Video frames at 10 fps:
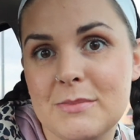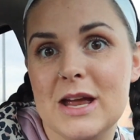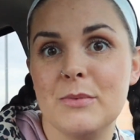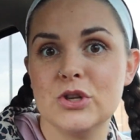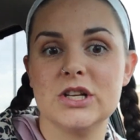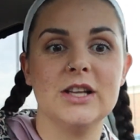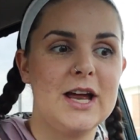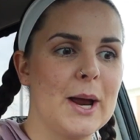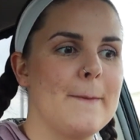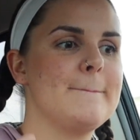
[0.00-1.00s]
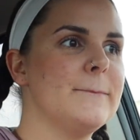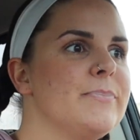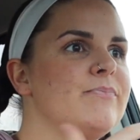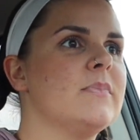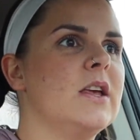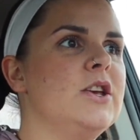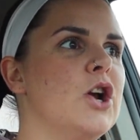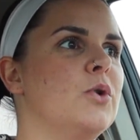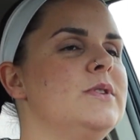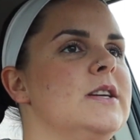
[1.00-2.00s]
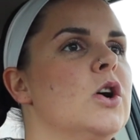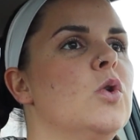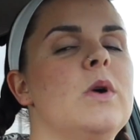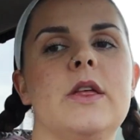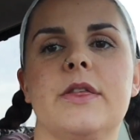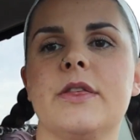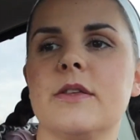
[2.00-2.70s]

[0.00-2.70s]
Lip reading: be able to like, you know, deal with